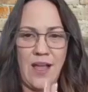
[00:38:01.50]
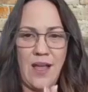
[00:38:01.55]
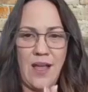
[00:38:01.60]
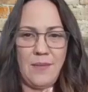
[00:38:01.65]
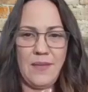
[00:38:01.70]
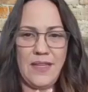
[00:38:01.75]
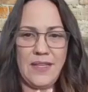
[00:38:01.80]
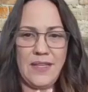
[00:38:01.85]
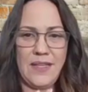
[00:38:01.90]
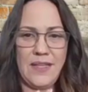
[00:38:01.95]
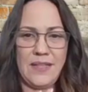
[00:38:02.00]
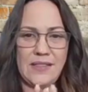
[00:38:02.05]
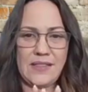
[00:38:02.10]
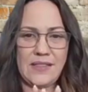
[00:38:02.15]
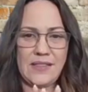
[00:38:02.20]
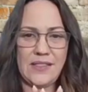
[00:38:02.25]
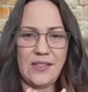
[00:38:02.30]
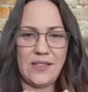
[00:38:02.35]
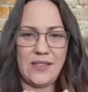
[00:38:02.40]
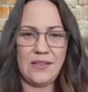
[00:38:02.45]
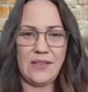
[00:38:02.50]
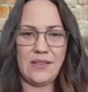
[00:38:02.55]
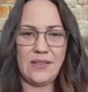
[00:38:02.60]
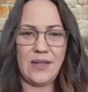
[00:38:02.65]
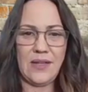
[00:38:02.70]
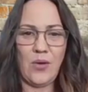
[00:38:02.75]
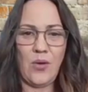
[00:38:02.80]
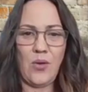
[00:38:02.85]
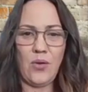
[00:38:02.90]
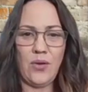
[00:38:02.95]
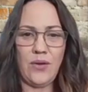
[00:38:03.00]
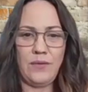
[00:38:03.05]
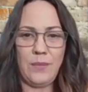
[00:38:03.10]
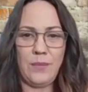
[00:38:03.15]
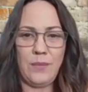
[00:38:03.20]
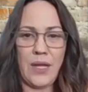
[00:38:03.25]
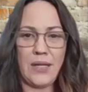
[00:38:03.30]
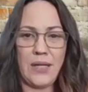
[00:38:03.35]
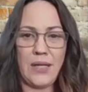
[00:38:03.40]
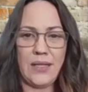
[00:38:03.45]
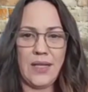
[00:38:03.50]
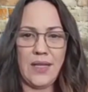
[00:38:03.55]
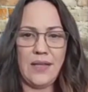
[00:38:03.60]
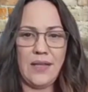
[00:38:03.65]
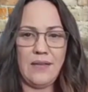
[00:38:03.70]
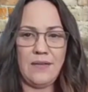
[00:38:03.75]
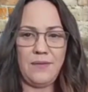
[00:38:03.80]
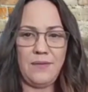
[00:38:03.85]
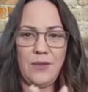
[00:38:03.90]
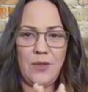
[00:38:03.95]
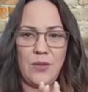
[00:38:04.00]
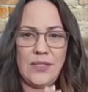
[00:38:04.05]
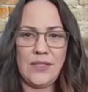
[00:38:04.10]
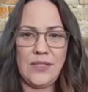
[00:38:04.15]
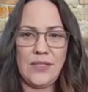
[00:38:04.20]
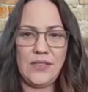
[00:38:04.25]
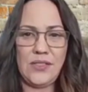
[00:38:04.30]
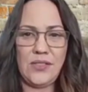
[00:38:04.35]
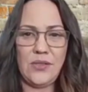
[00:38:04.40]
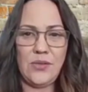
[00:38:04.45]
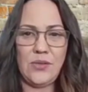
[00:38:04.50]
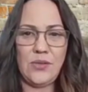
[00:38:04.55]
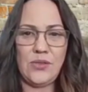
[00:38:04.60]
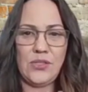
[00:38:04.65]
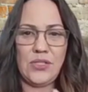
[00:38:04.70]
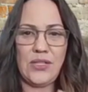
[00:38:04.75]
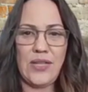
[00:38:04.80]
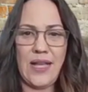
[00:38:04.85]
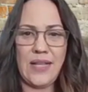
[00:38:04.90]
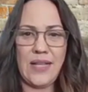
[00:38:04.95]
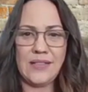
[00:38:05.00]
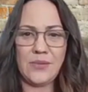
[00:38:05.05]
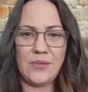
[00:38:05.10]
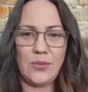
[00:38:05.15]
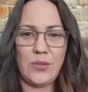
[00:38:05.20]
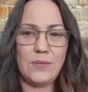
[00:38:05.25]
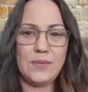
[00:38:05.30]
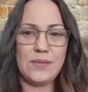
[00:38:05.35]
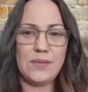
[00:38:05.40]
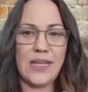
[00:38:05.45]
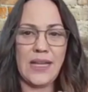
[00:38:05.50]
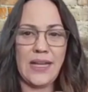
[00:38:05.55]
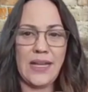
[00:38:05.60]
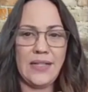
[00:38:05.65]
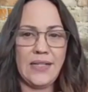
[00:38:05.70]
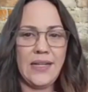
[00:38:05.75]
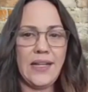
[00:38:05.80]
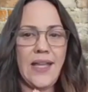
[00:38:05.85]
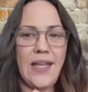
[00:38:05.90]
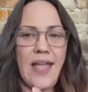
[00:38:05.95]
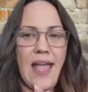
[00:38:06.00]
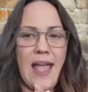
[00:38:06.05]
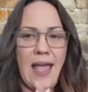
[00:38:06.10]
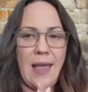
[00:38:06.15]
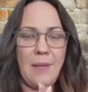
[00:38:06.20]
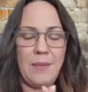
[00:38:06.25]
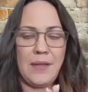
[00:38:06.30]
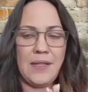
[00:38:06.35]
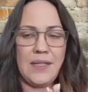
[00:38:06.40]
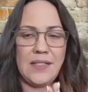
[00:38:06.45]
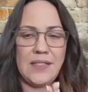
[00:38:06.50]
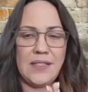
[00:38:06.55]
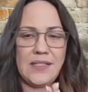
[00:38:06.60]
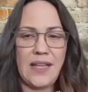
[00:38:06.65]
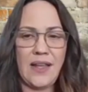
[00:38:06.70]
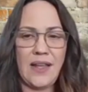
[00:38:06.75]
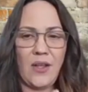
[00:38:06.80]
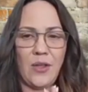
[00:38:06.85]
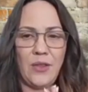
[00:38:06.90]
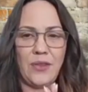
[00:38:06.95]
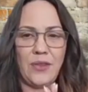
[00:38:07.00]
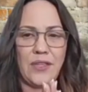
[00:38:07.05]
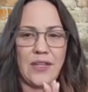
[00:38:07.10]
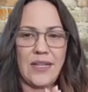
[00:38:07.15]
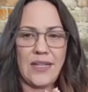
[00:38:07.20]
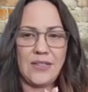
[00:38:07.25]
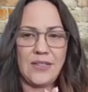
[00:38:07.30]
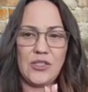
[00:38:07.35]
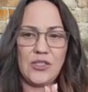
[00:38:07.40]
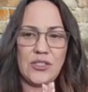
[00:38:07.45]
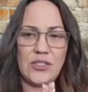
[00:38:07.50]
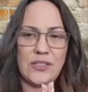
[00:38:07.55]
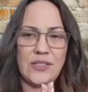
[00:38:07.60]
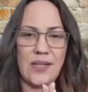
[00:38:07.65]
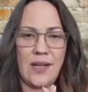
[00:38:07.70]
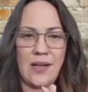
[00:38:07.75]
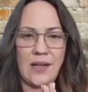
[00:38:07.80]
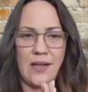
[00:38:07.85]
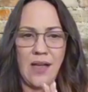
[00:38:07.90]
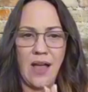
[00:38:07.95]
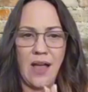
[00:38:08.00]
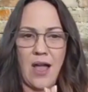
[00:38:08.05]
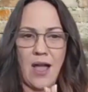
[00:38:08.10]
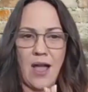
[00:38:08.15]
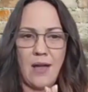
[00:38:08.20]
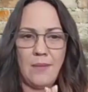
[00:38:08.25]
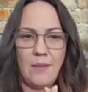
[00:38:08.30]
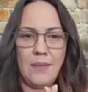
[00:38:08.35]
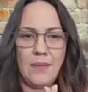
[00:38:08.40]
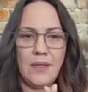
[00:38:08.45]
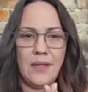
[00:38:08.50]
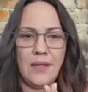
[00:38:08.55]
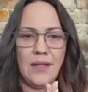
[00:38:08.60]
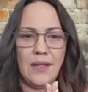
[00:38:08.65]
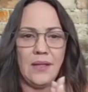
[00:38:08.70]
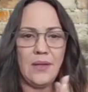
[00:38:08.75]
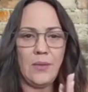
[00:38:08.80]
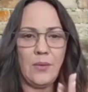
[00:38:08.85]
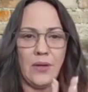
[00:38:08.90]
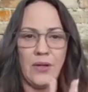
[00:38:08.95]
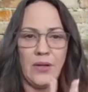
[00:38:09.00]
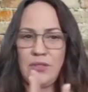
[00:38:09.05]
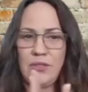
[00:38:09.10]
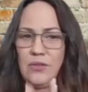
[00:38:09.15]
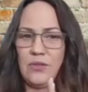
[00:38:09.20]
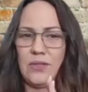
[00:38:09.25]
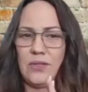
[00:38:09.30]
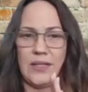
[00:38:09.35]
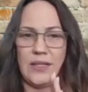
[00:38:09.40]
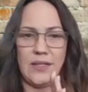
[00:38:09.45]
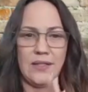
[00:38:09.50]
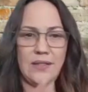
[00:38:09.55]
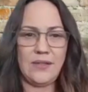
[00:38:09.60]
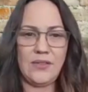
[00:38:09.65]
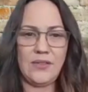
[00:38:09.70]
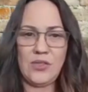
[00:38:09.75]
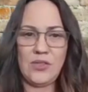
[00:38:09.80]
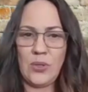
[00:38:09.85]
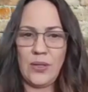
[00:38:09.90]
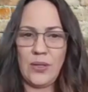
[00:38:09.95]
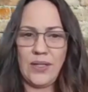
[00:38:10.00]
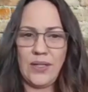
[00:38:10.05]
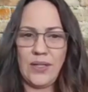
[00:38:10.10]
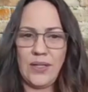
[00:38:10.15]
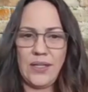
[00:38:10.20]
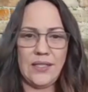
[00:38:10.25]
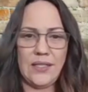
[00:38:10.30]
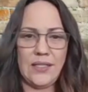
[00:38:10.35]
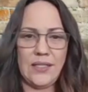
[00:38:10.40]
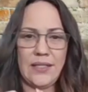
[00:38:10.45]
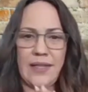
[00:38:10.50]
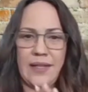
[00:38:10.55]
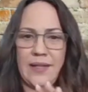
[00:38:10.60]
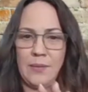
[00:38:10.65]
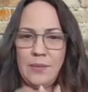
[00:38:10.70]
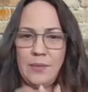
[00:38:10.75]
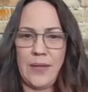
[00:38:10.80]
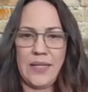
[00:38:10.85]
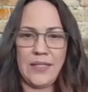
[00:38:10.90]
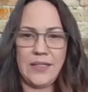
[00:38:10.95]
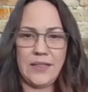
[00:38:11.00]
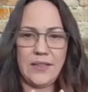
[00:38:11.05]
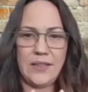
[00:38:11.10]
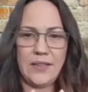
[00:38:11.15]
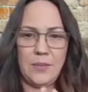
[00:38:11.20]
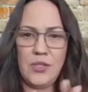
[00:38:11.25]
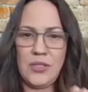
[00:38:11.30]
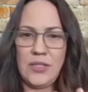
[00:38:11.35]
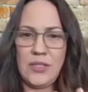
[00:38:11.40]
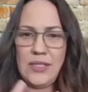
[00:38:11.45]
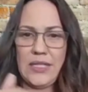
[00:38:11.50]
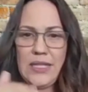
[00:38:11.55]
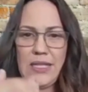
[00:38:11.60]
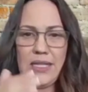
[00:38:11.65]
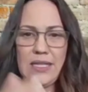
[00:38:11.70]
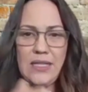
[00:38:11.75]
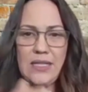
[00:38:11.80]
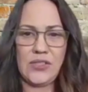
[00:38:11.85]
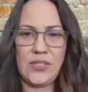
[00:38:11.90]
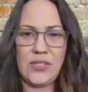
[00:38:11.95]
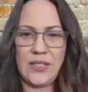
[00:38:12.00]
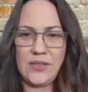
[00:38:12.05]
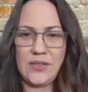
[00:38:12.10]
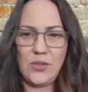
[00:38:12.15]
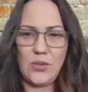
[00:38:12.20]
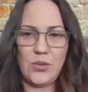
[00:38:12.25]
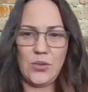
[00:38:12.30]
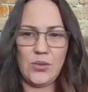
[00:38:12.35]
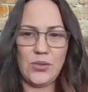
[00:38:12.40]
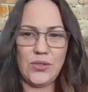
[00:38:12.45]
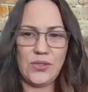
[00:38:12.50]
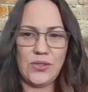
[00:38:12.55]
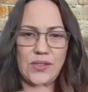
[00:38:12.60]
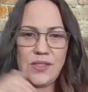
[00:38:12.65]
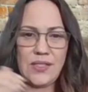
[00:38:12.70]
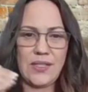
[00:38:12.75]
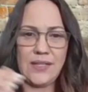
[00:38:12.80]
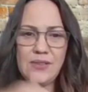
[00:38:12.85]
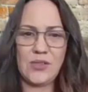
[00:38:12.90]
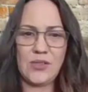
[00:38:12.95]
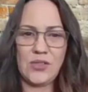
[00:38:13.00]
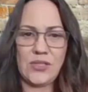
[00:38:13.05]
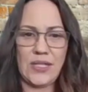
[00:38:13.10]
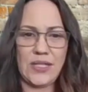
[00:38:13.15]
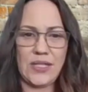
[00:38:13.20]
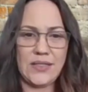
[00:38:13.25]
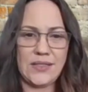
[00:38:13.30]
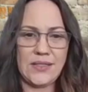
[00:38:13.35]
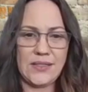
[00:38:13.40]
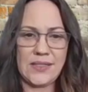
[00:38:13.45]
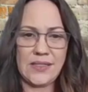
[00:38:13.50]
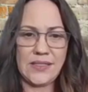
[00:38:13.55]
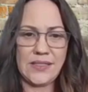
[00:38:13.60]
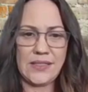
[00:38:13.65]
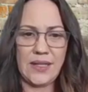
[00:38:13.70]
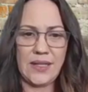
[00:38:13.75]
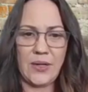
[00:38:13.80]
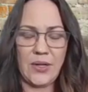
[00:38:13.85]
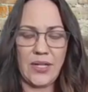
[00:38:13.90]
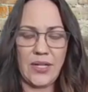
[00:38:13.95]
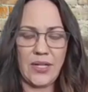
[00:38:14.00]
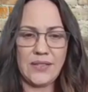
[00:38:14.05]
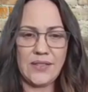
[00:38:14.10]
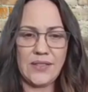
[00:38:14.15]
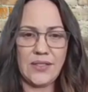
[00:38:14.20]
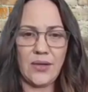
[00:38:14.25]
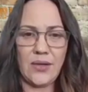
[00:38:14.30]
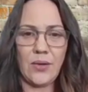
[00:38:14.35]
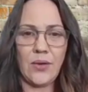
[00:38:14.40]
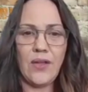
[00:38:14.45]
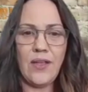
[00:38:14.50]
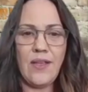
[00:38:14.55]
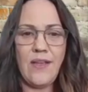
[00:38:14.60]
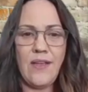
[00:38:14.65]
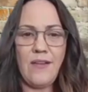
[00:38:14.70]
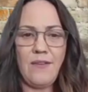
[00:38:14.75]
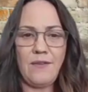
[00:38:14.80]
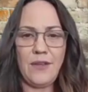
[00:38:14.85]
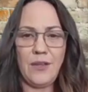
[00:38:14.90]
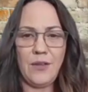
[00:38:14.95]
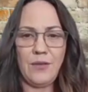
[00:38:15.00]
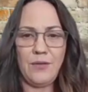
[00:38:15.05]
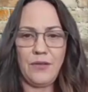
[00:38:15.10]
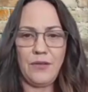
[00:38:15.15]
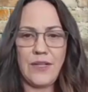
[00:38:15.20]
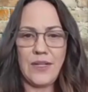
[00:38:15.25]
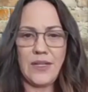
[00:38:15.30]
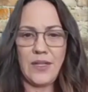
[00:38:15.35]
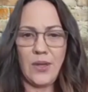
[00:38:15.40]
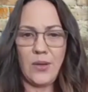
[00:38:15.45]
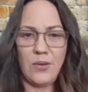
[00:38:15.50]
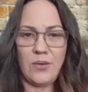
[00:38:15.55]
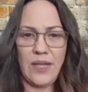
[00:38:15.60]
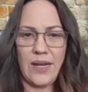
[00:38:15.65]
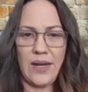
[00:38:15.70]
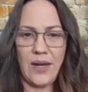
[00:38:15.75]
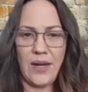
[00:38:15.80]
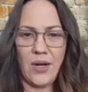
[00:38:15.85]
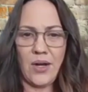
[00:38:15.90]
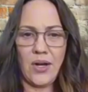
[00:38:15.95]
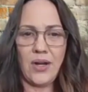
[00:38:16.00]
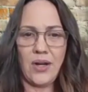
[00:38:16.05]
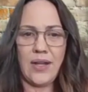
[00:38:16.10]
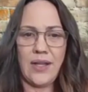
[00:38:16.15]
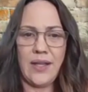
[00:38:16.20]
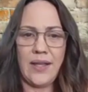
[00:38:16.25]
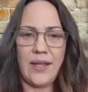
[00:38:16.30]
comments to get a hold of Monica if you need to. She has a website, happinesshealthconnection.com, where you can join in like-minded community. She has tools and exercises, etc. So feel free to go there,